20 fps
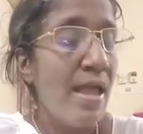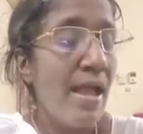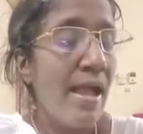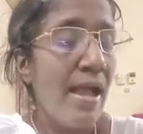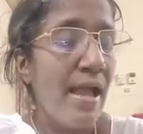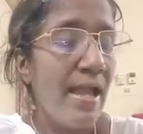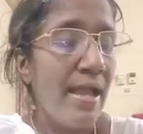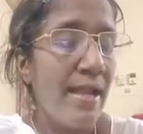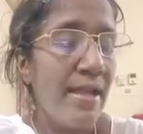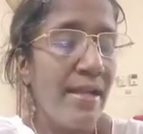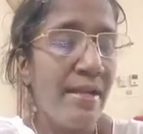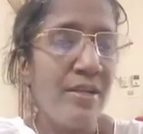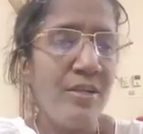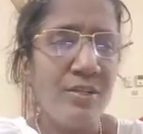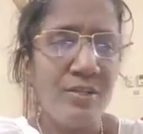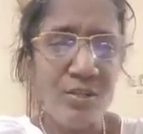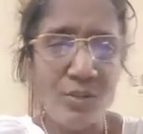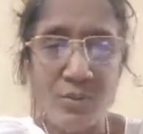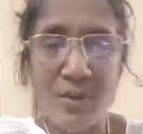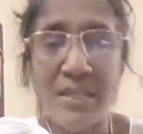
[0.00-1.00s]

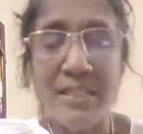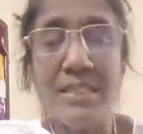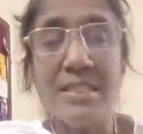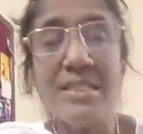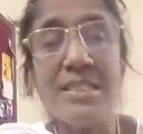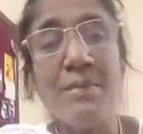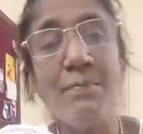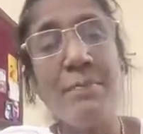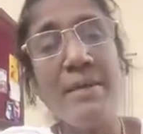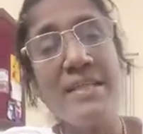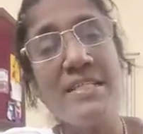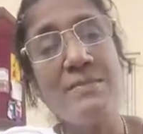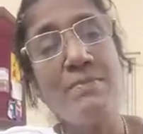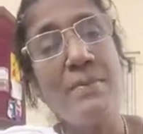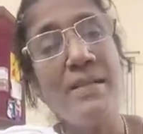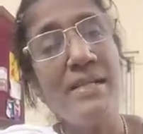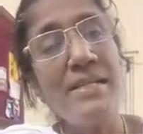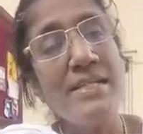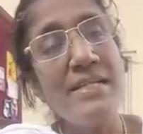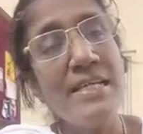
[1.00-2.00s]
And during the team-based
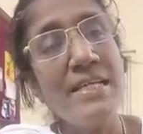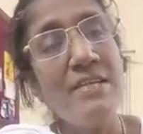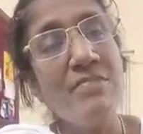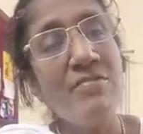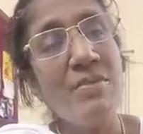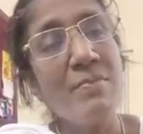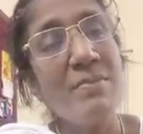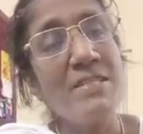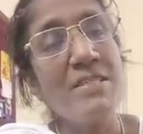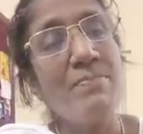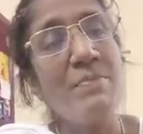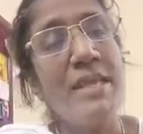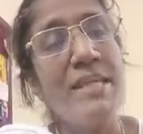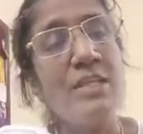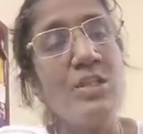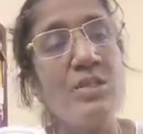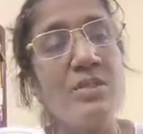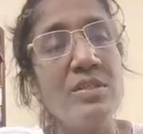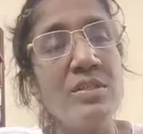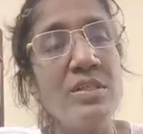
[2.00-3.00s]
building, we must make
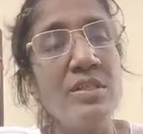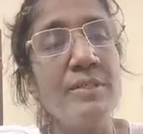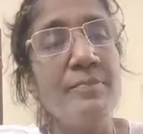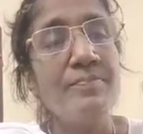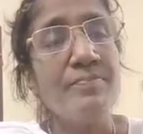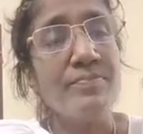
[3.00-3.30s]
sure